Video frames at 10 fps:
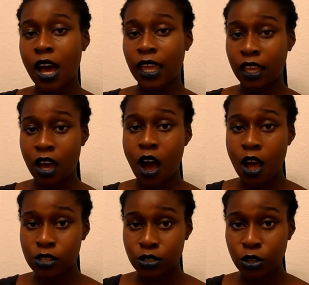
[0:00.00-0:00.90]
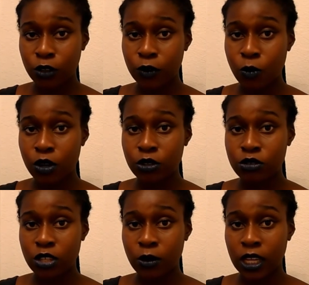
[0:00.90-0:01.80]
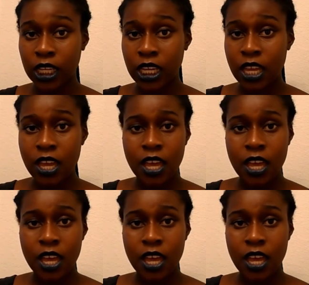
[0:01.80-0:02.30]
eye cast over what you're doing